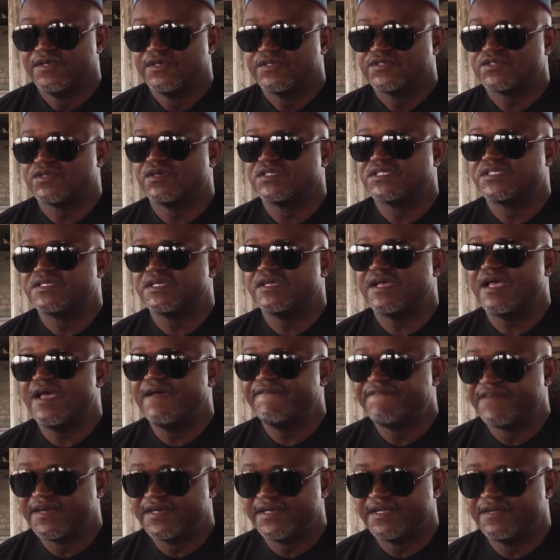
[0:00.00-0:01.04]
So there's
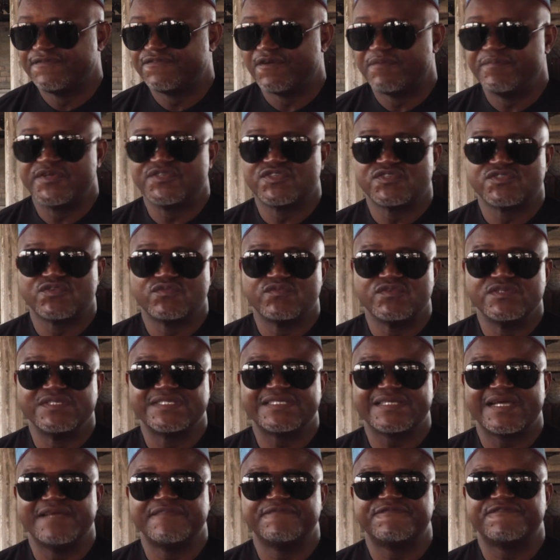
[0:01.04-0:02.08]
every need for make sure so we do this
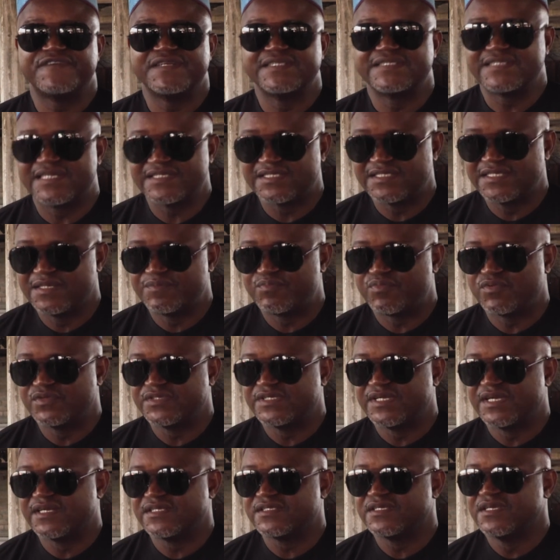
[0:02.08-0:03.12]
kind of fantastic
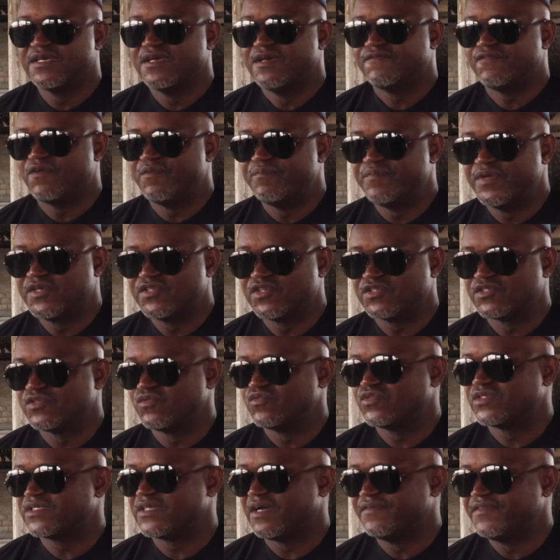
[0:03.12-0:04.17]
projects for make sure so
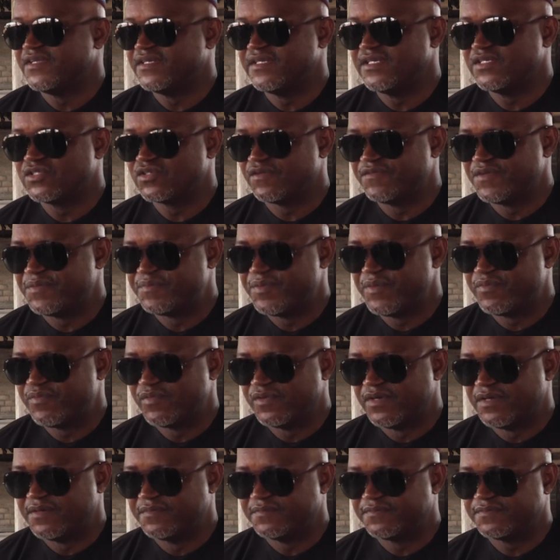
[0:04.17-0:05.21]
we serve the needs of the people there.